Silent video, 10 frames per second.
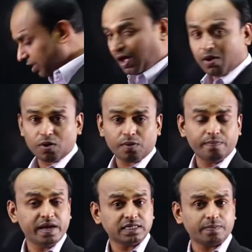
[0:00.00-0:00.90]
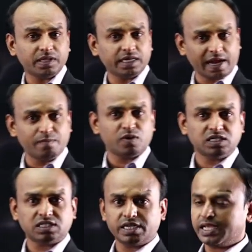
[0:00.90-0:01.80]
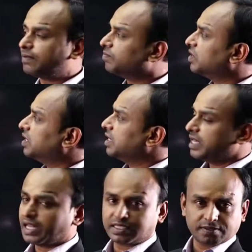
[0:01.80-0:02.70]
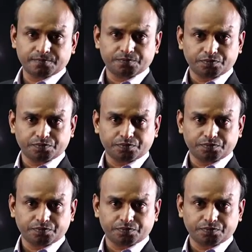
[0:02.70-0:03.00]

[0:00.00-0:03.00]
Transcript: Uh, now, based upon the time constraint, dear. Yes.